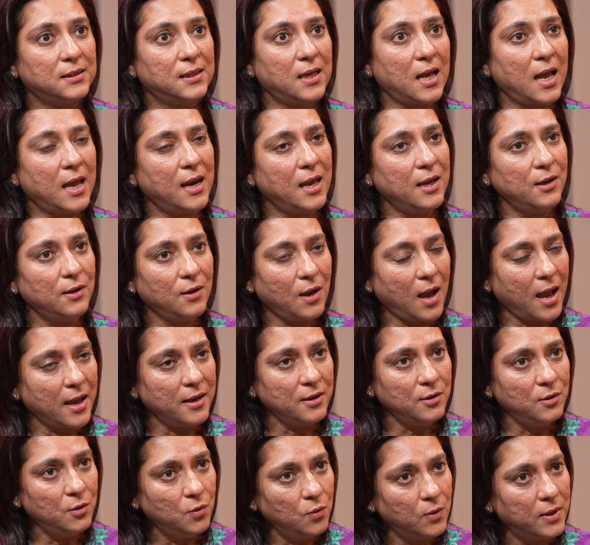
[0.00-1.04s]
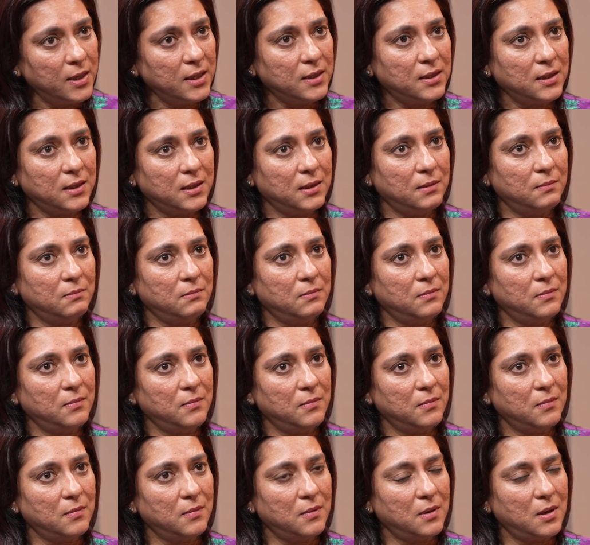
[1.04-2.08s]
I look at him
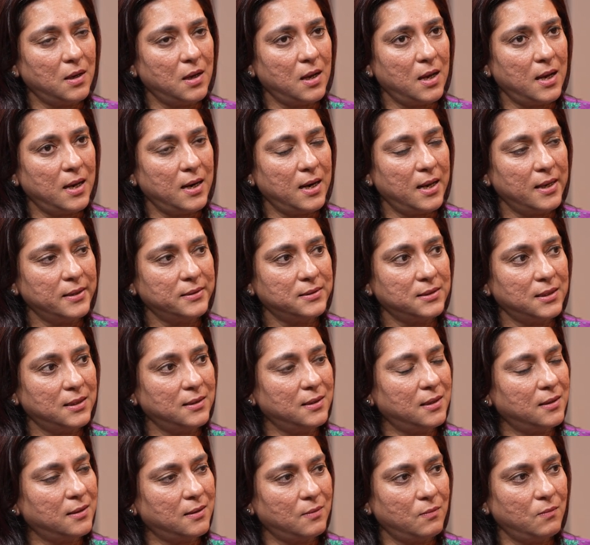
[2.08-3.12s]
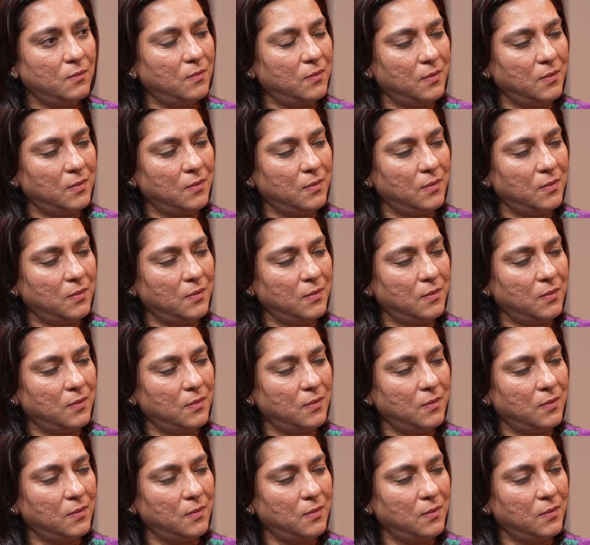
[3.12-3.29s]
and I say that,